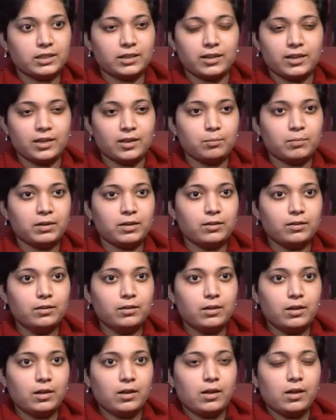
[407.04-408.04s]
as I came
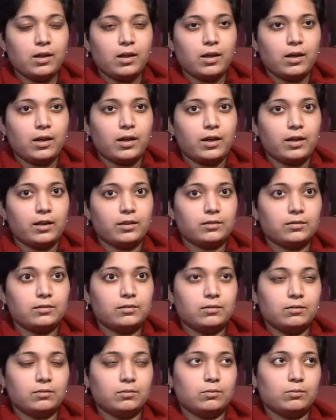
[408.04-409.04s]
here.
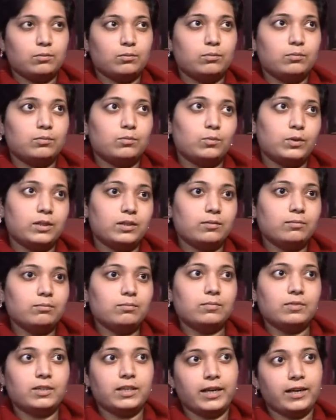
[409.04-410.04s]
And, well,
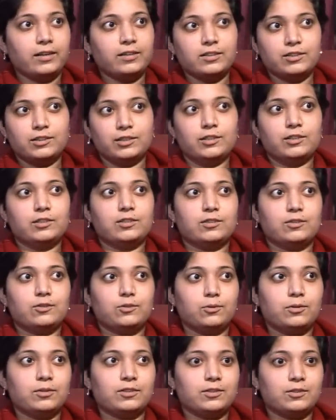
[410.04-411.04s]
the NHS
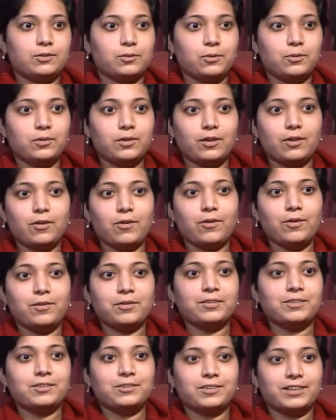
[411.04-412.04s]
took so
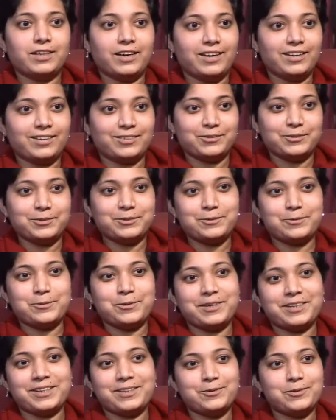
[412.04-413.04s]
long to diagnose
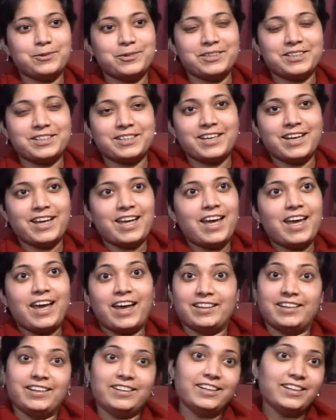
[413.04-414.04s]
what it was.
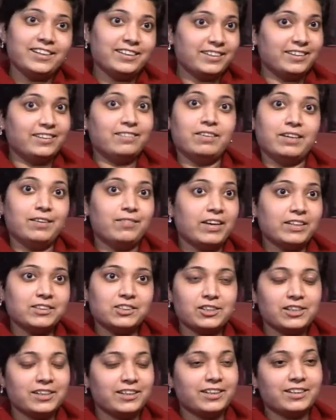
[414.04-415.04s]
And
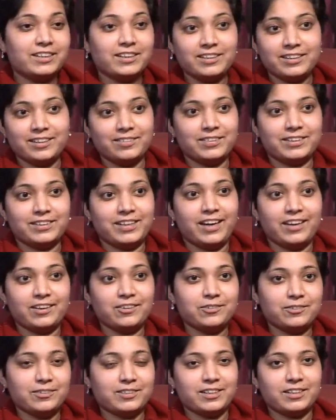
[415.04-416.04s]
eventually they didn't even
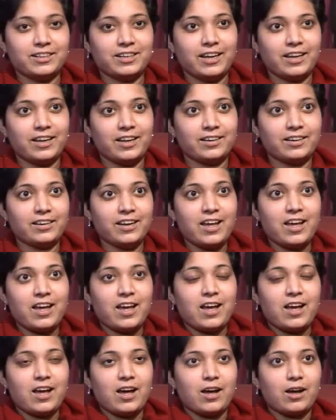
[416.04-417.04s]
diagnose it. And
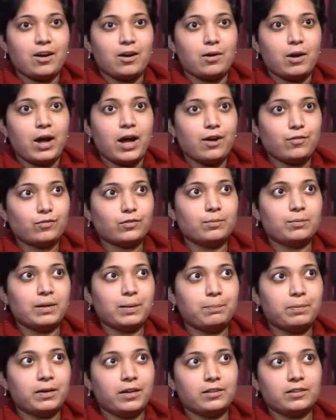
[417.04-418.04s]
after
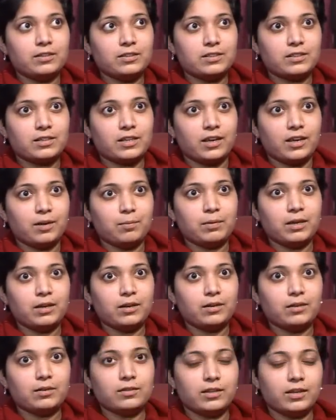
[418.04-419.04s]
my parents came
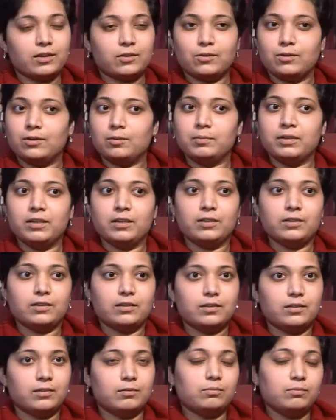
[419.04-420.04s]
here, they told me,
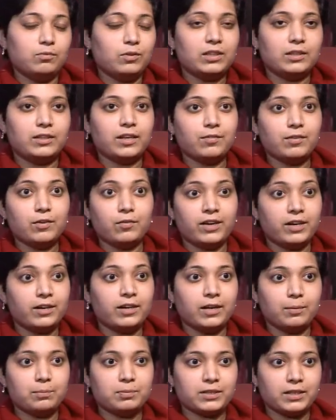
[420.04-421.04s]
they were
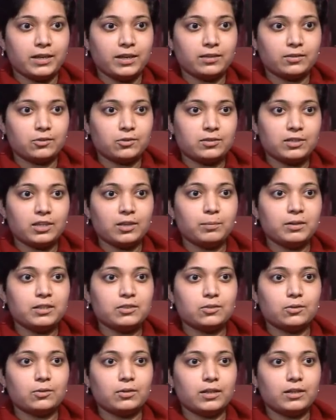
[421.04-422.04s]
very upset to see me
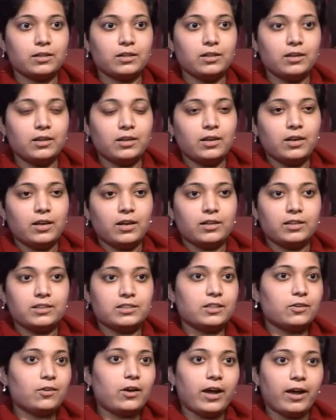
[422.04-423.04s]
so ill. They
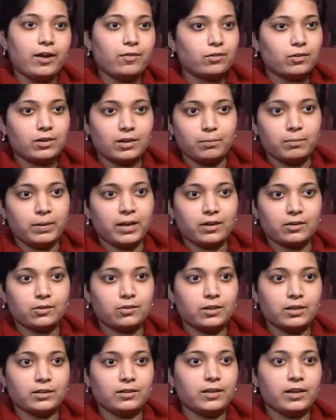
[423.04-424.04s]
said, you have to come back
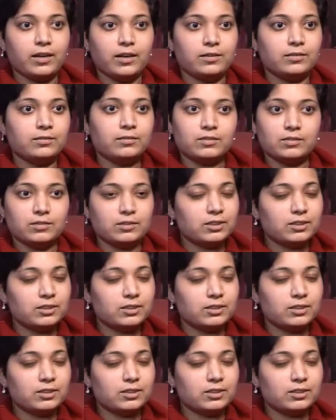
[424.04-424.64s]
to India and